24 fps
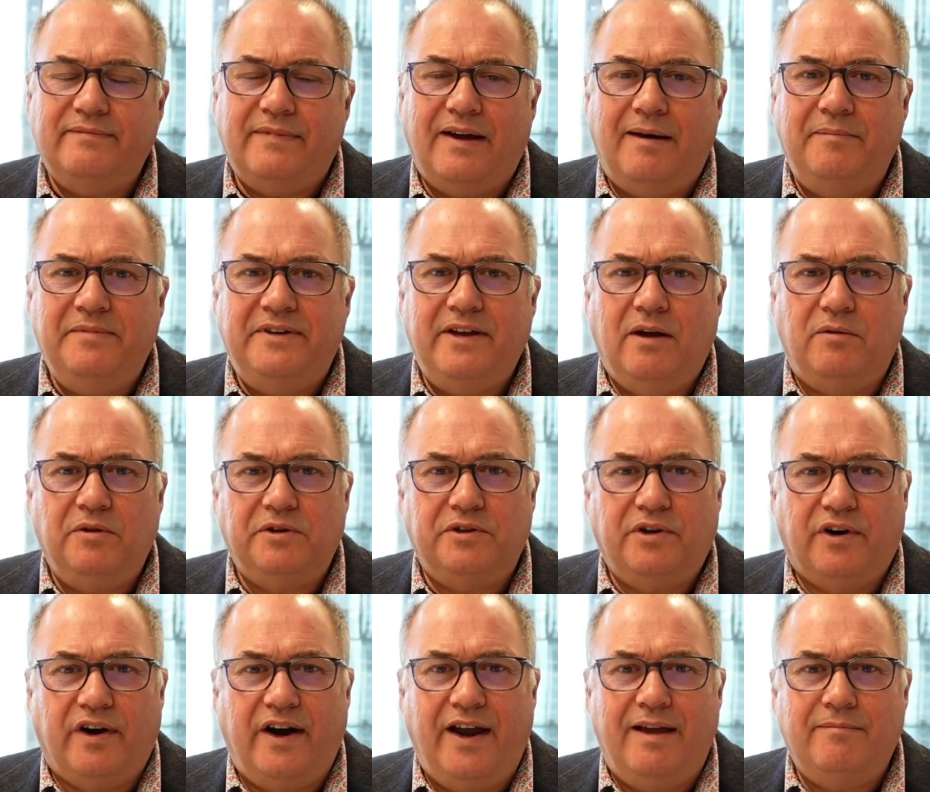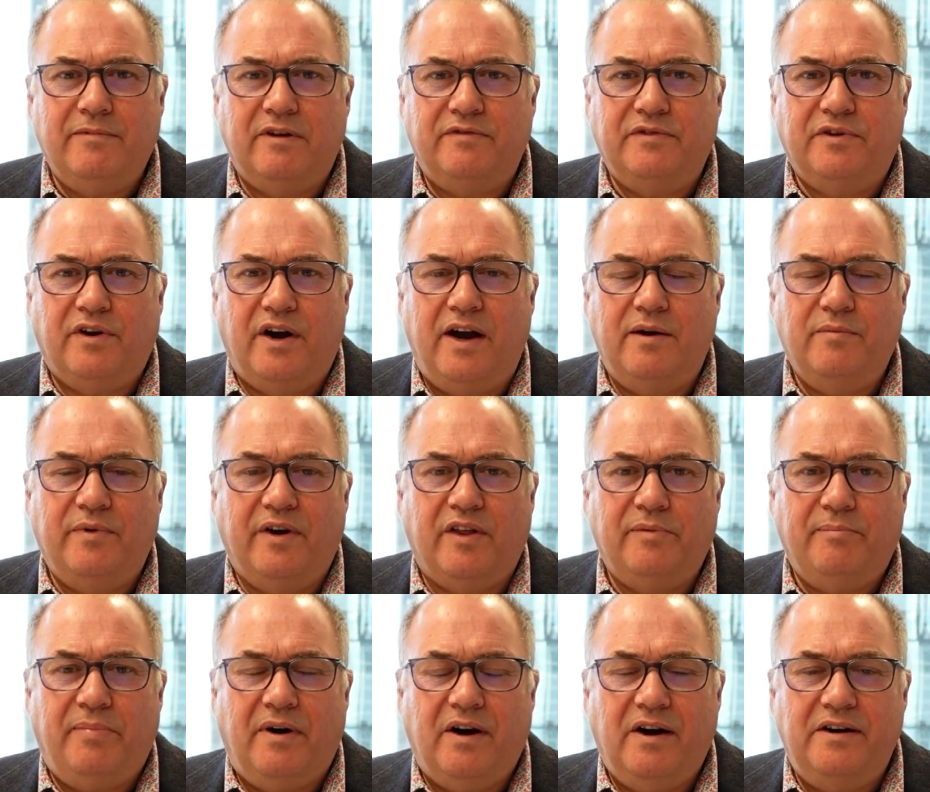I'm Dylan Graham of Graham Wealth
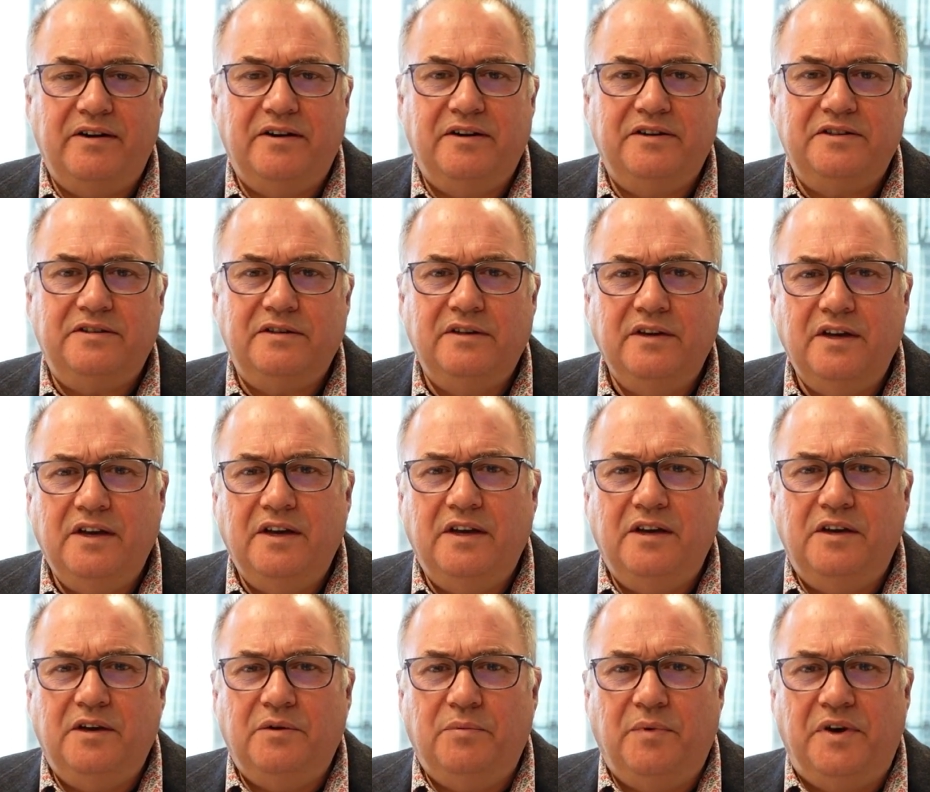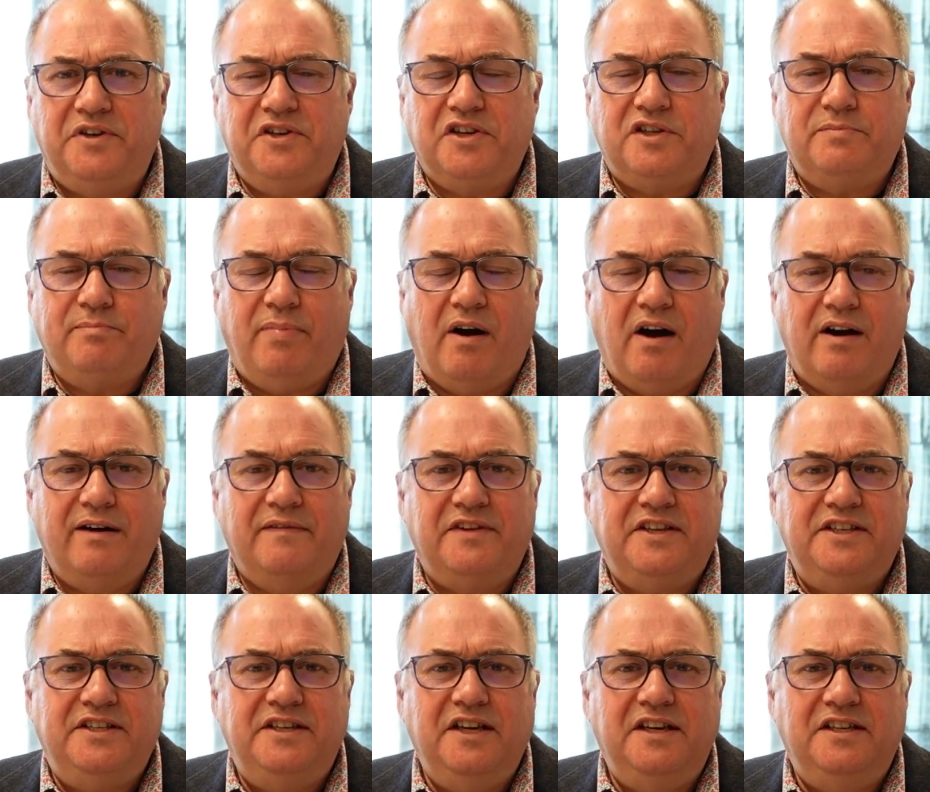Partners, which is part of
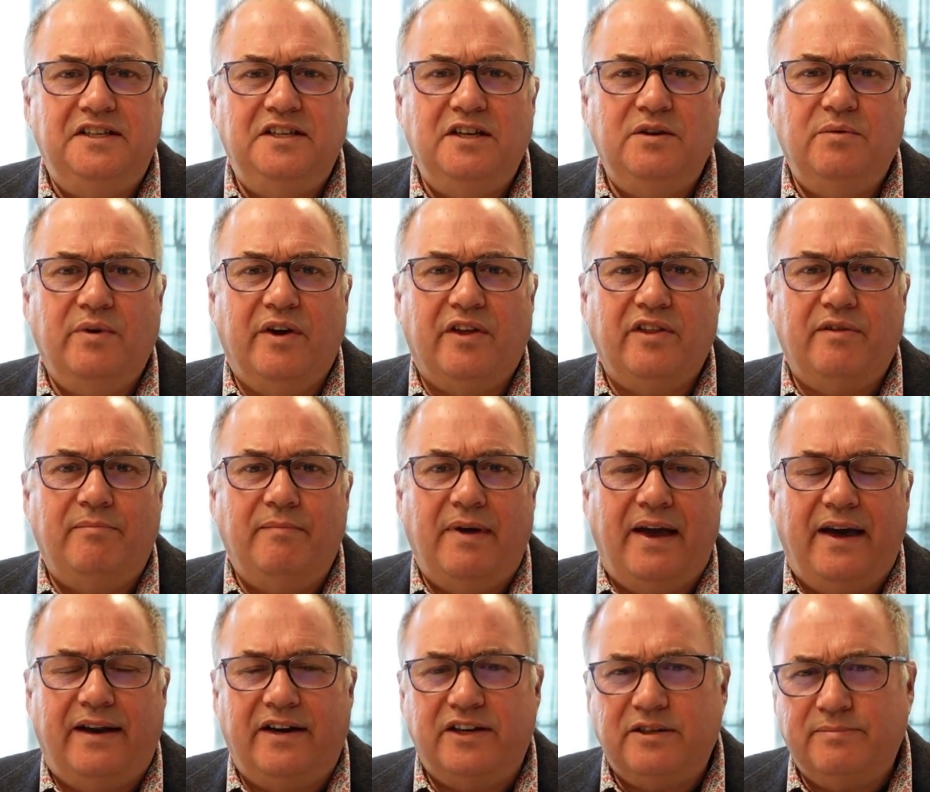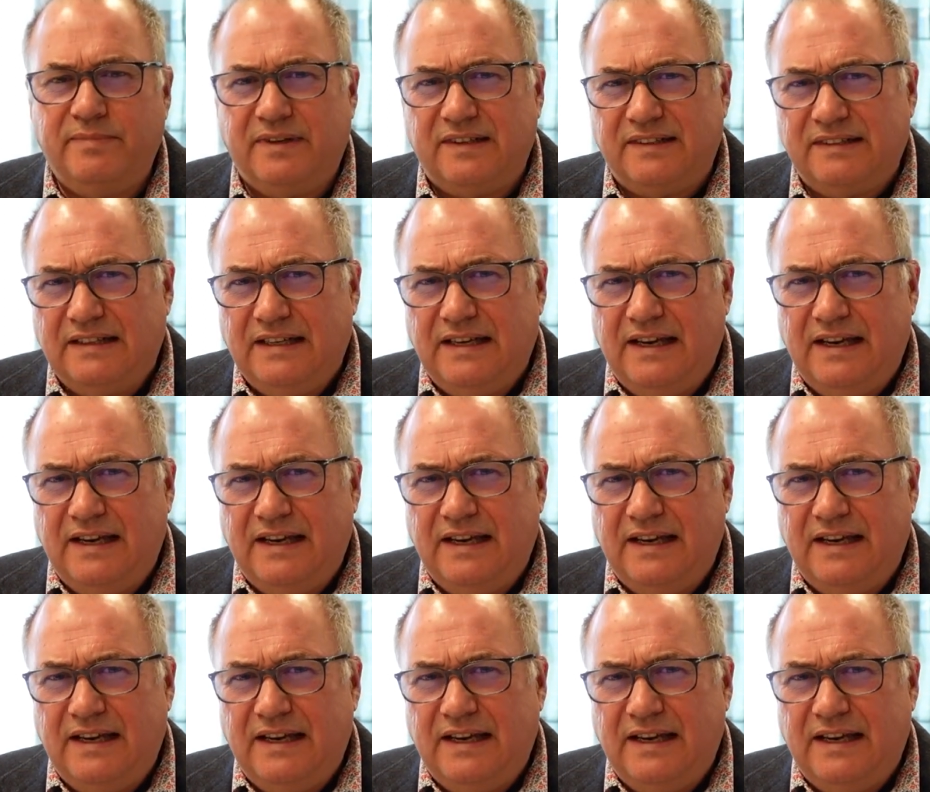CG Wealth Management.